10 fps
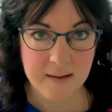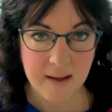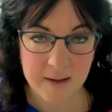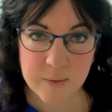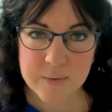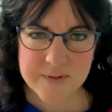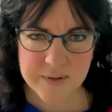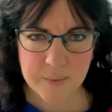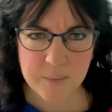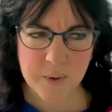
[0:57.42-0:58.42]
I
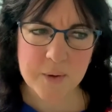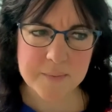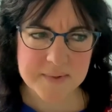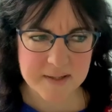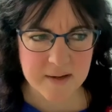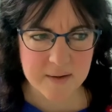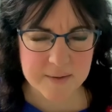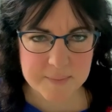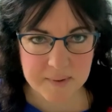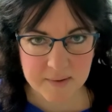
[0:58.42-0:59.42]
also ummed and ahed
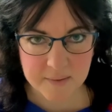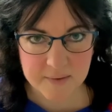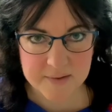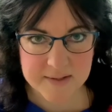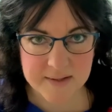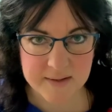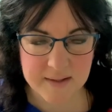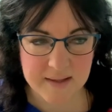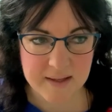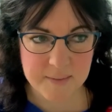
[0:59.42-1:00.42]
because
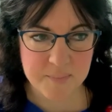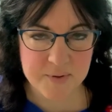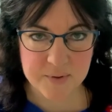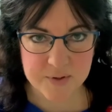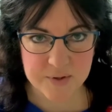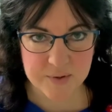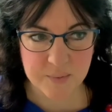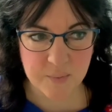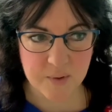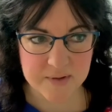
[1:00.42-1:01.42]
the production
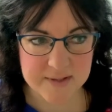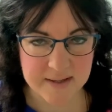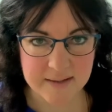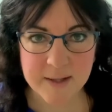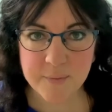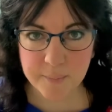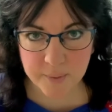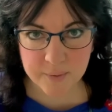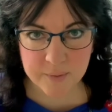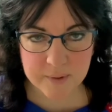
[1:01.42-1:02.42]
was in
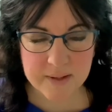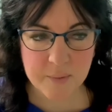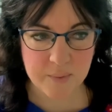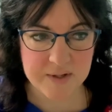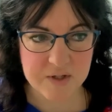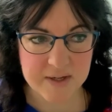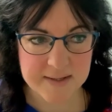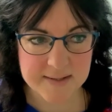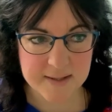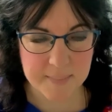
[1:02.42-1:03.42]
Liverpool, which
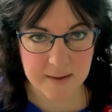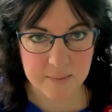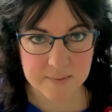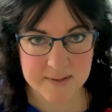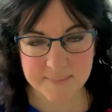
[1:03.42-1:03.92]
is about